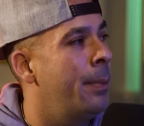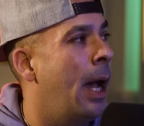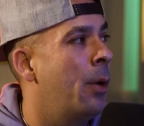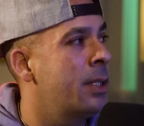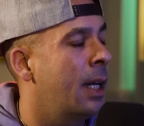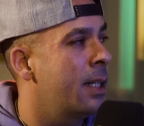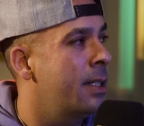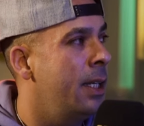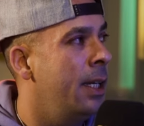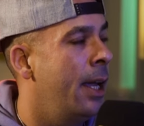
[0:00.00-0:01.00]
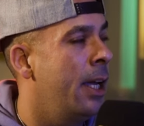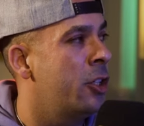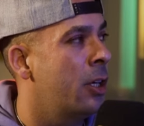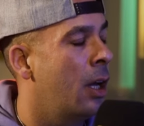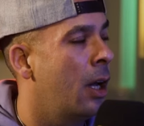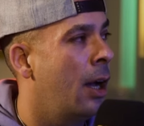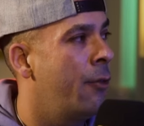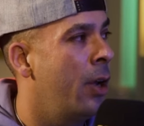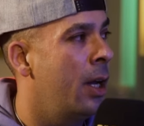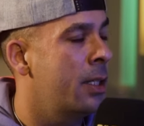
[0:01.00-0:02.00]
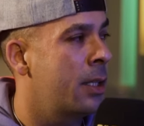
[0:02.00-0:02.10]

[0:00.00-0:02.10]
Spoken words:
I was like a teenager that I really